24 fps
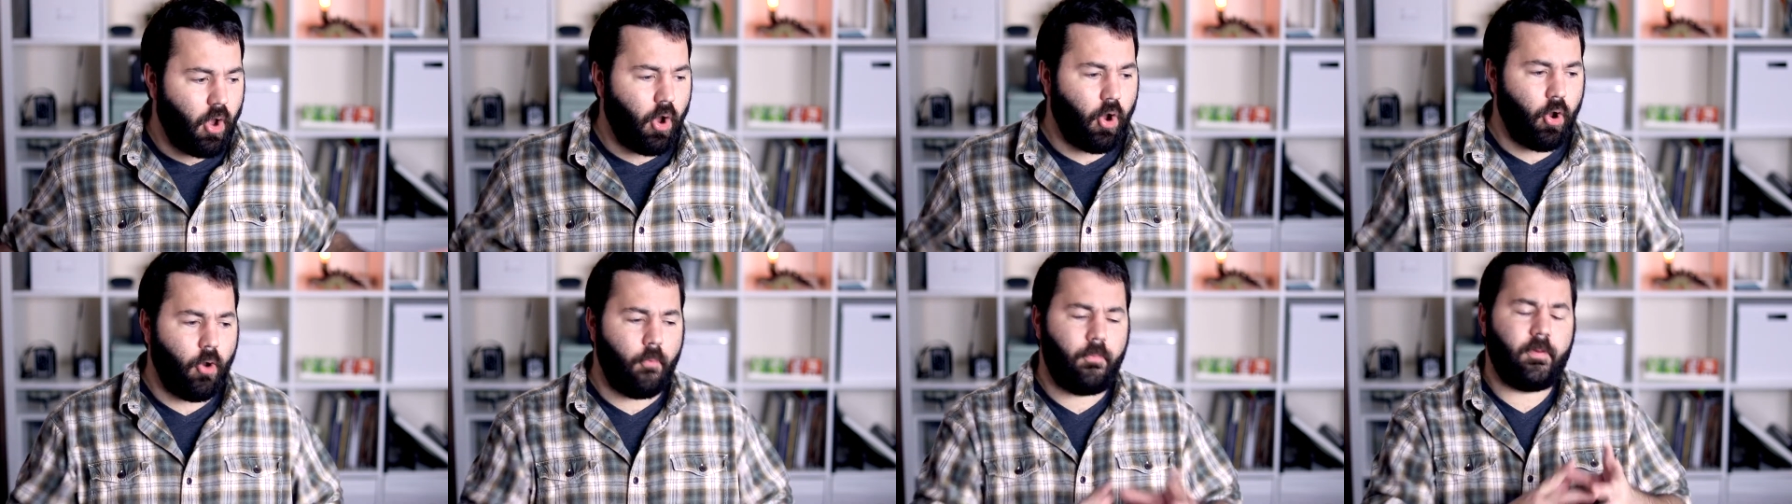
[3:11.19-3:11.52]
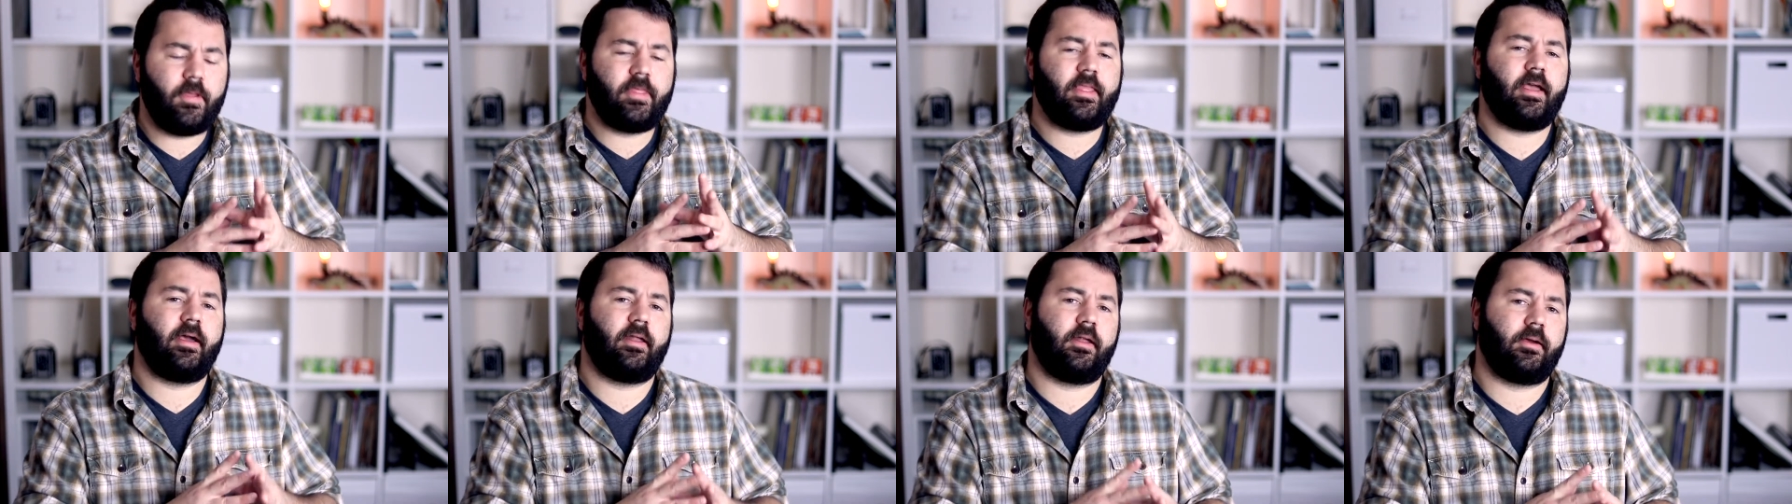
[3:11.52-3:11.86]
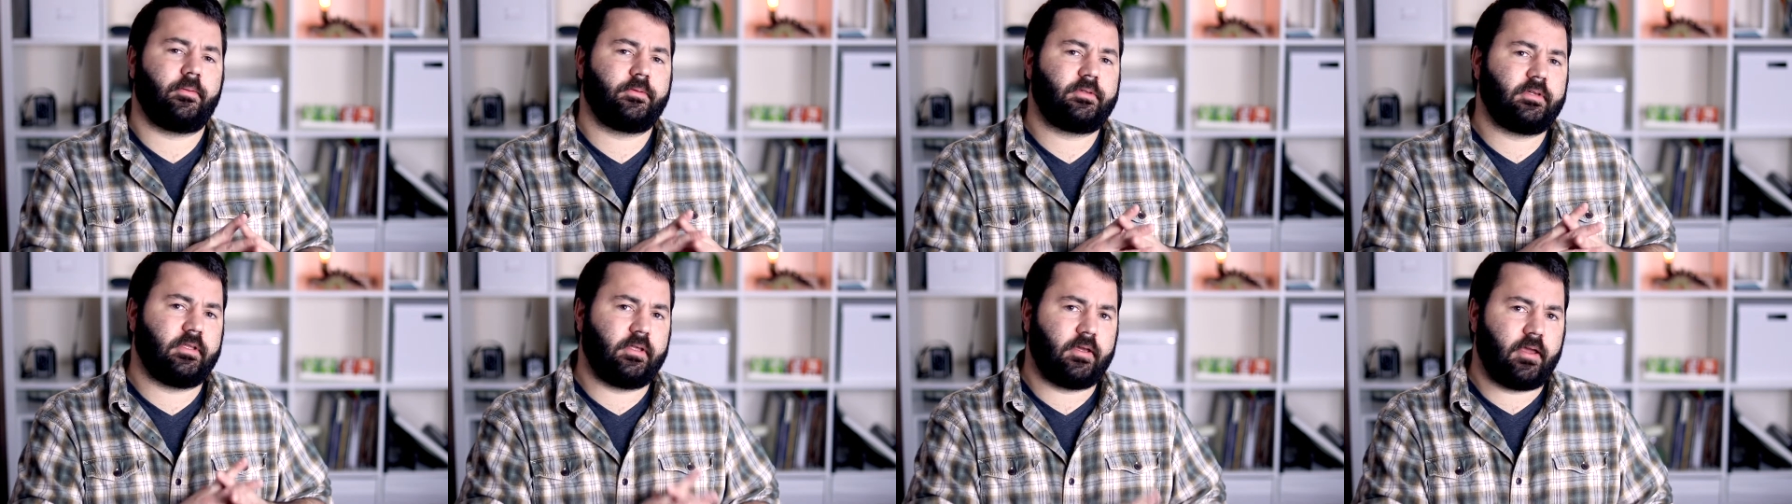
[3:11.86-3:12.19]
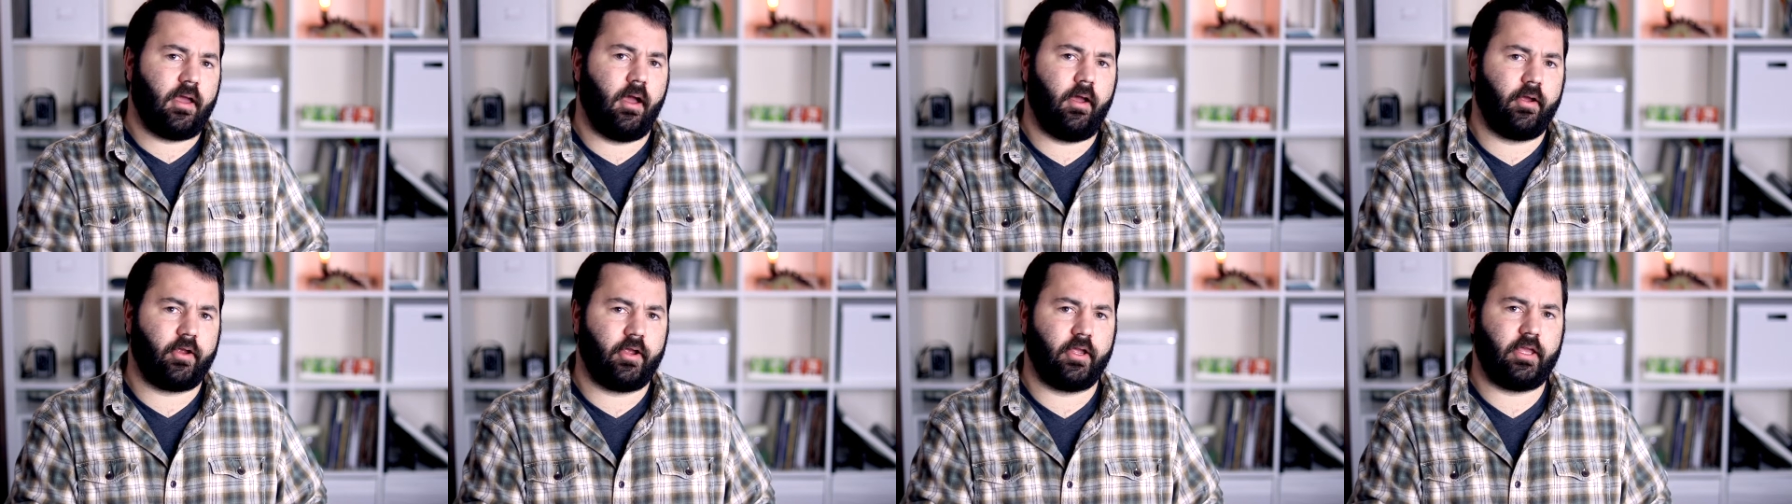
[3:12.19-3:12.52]
open that up to the
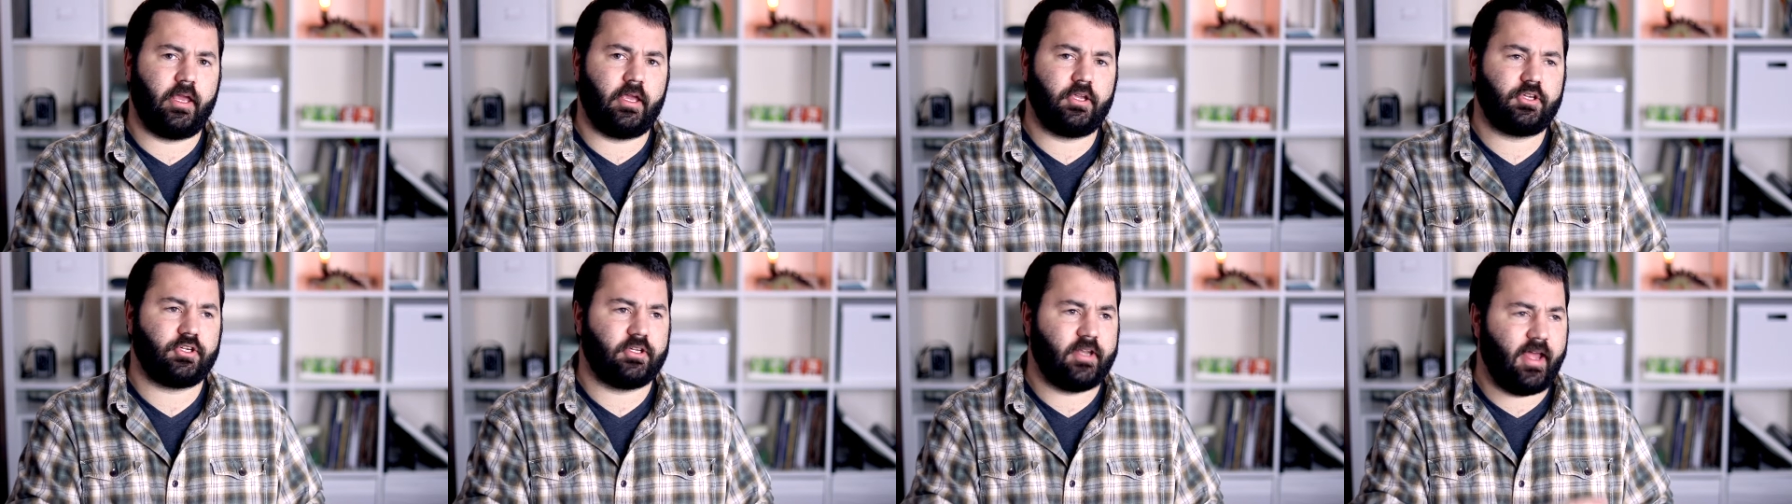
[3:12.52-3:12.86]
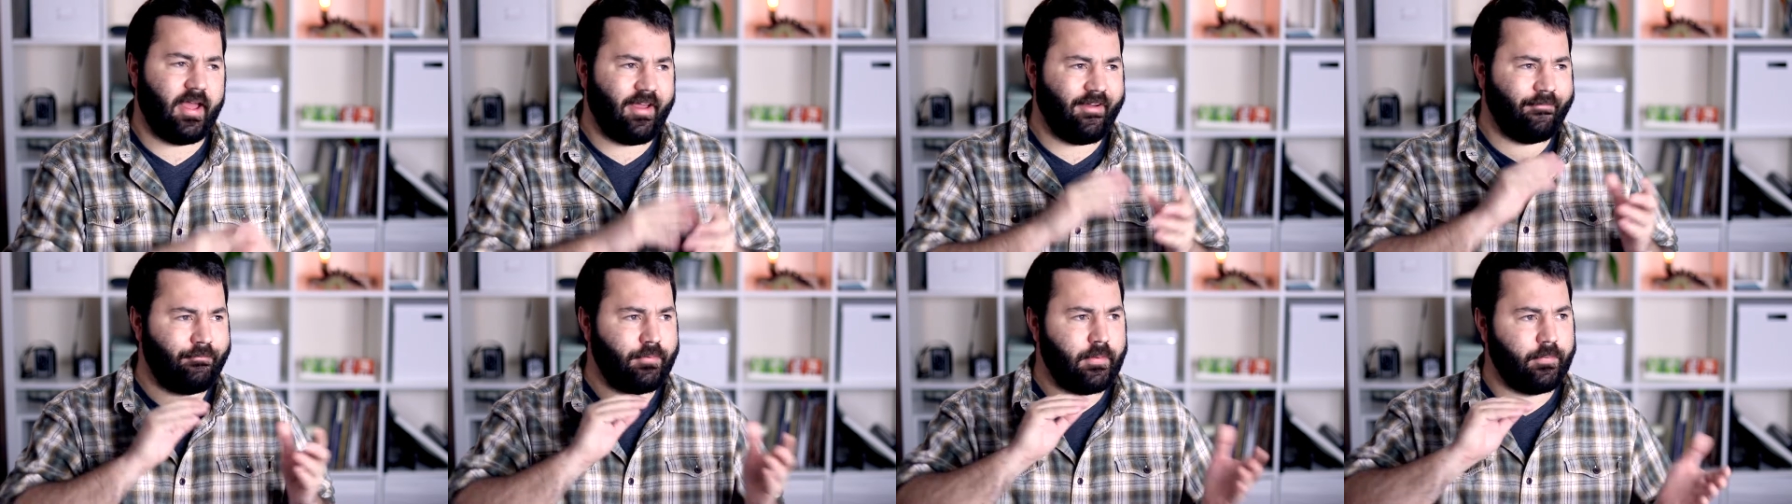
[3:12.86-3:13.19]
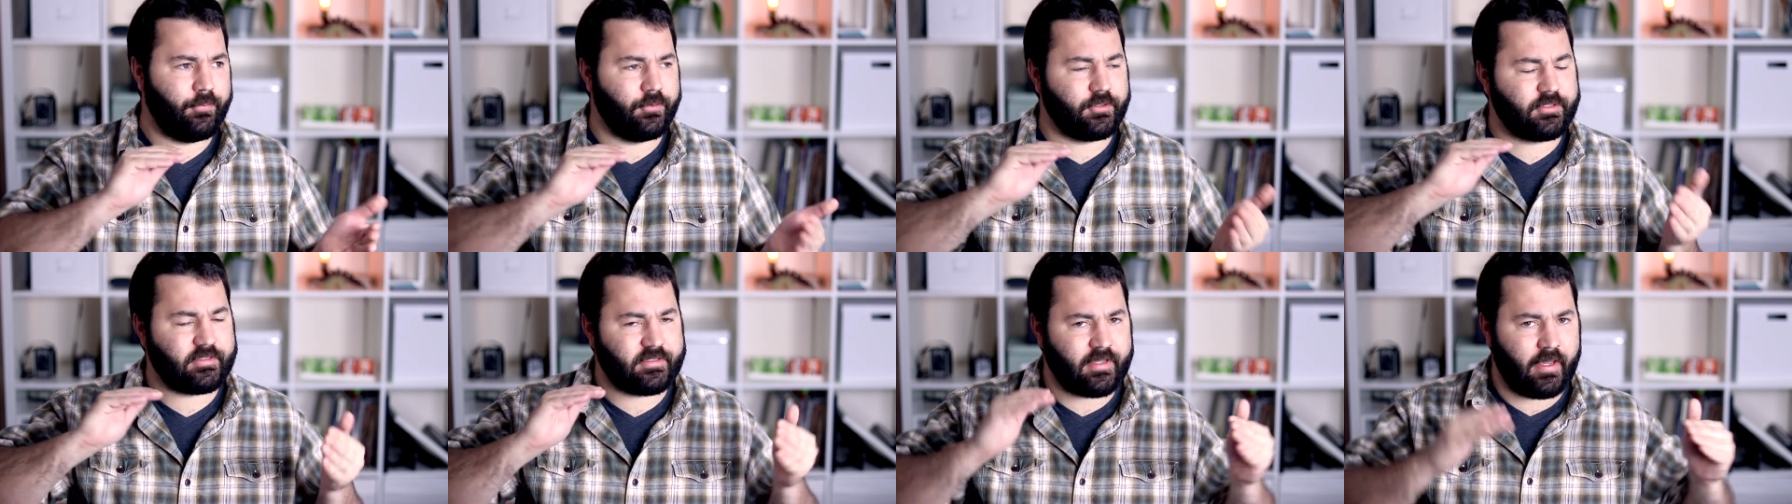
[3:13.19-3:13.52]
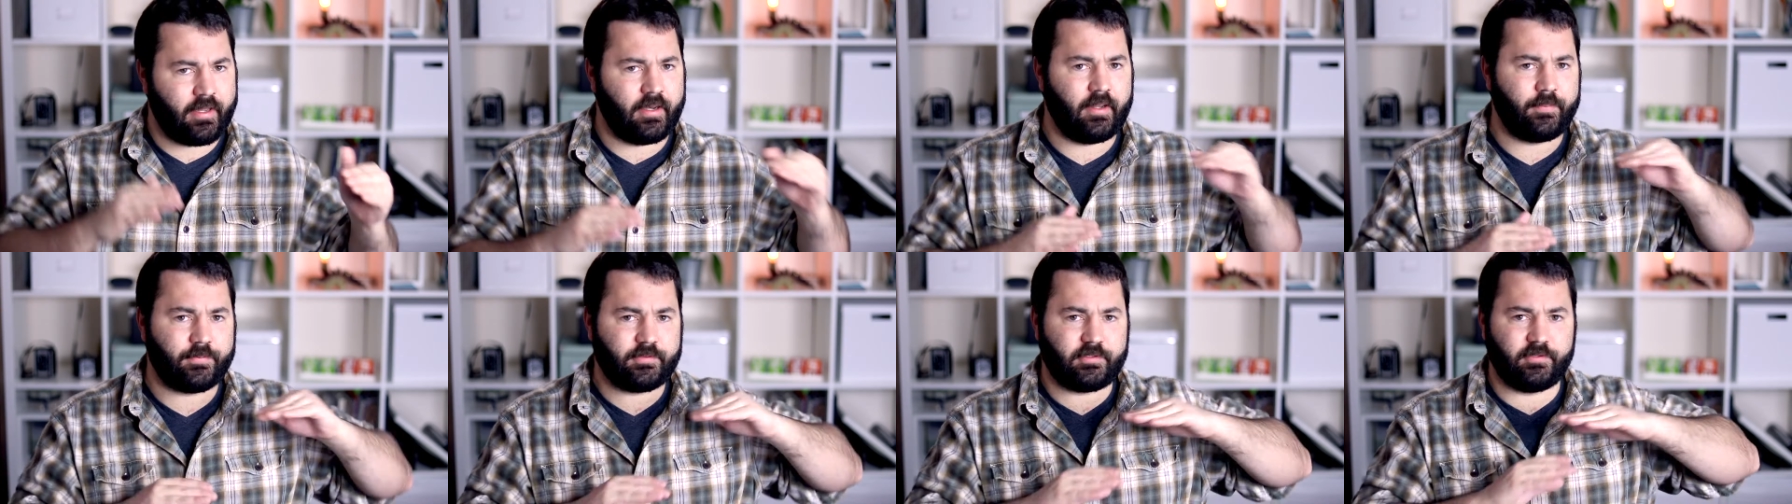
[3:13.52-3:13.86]
congregation. Have people
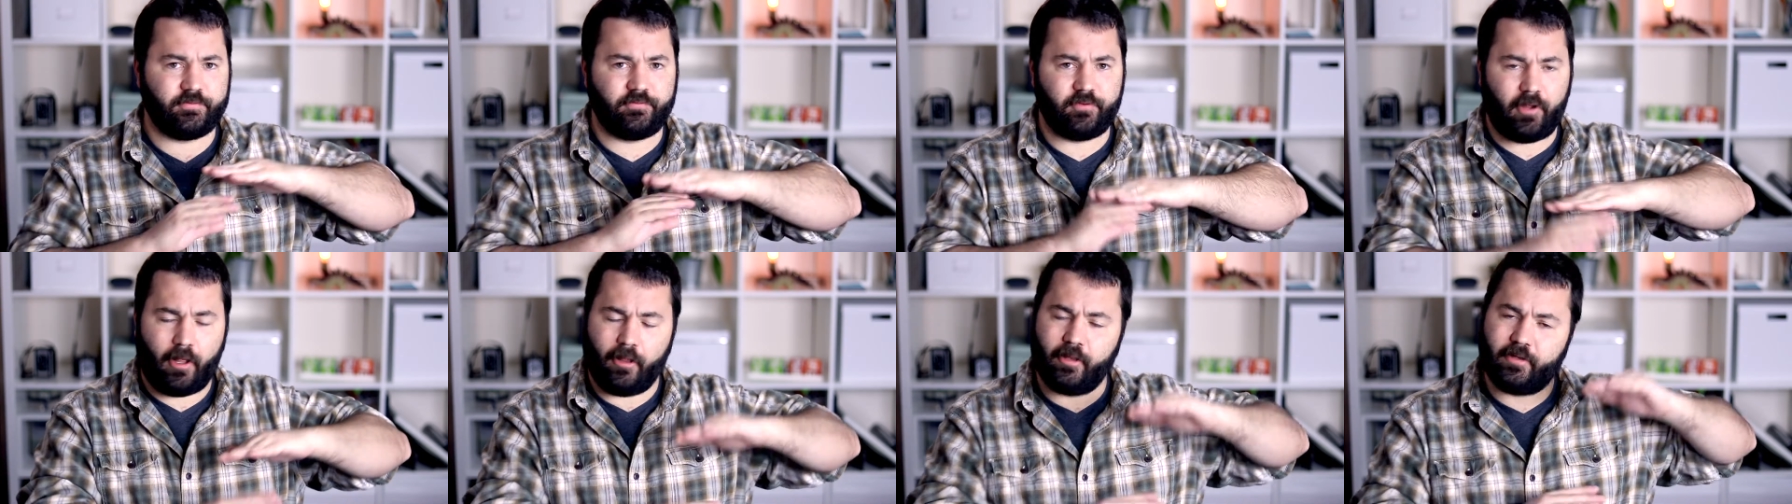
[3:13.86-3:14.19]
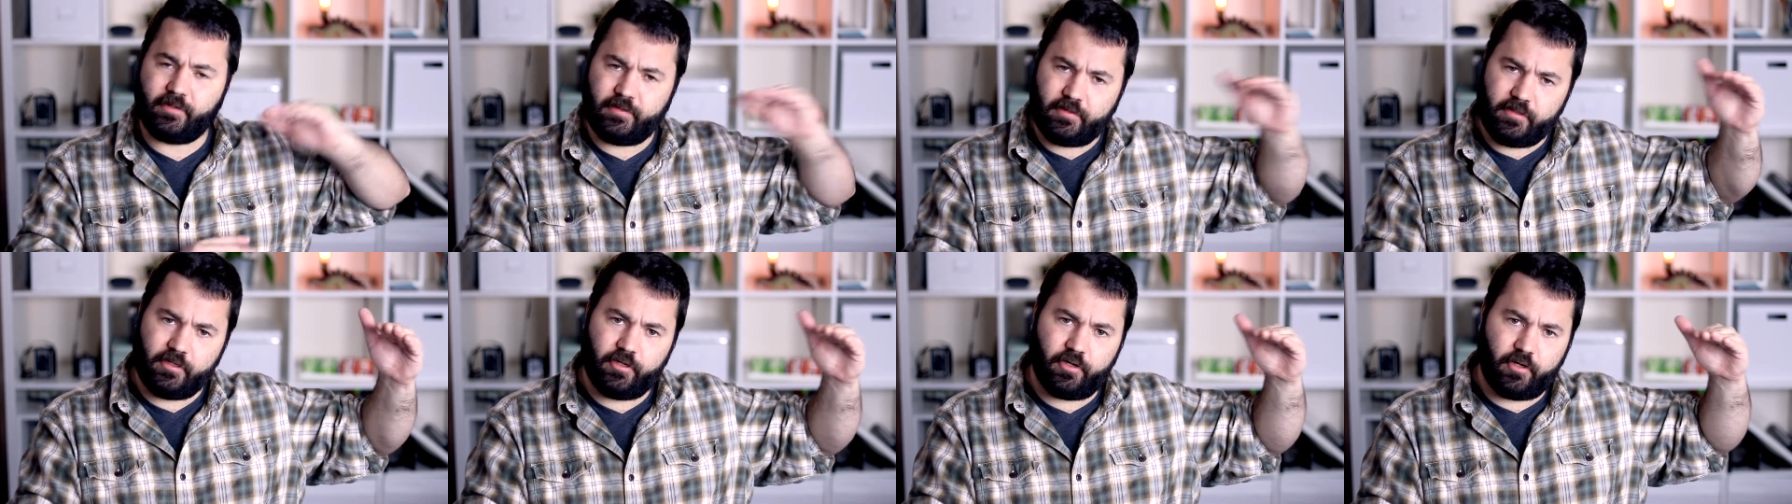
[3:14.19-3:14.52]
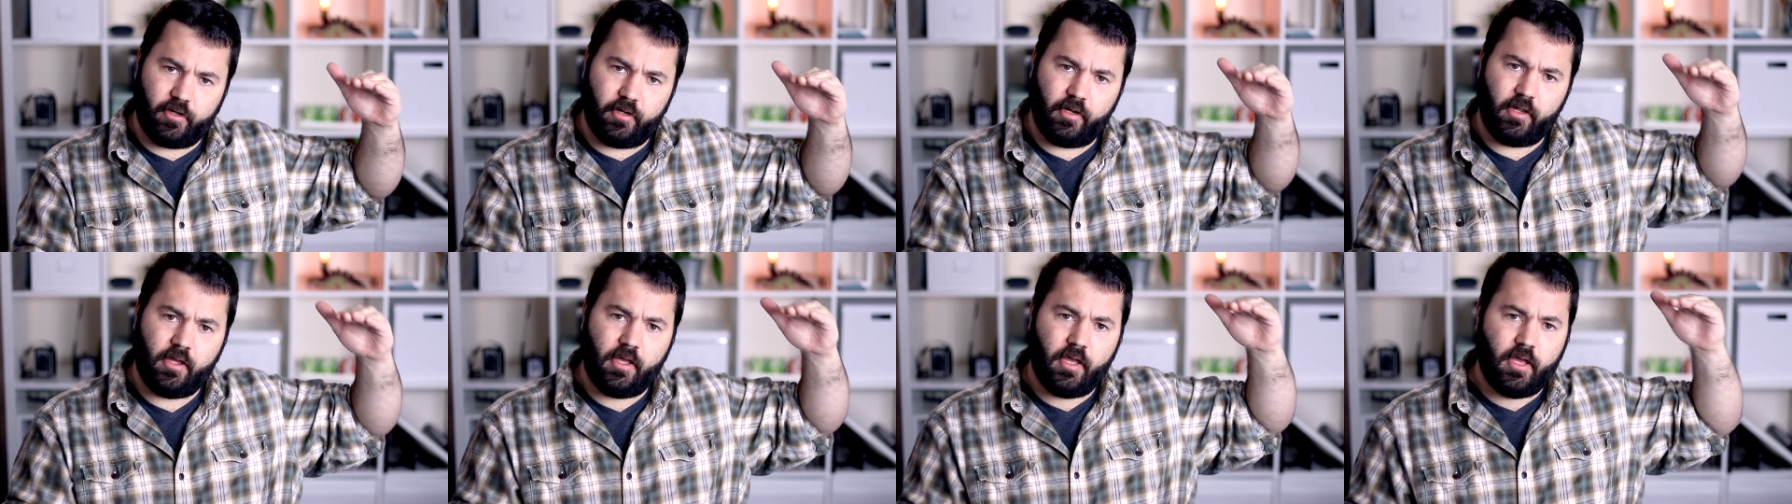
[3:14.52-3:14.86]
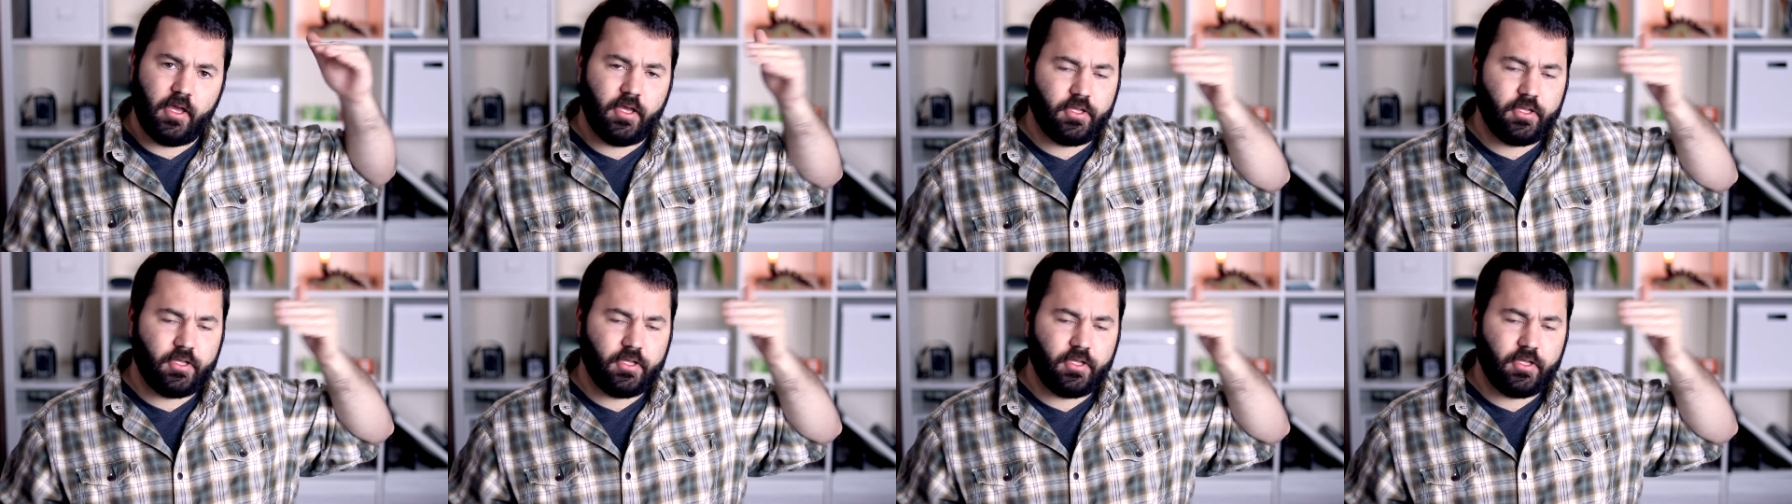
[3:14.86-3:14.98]
sign up to volunteer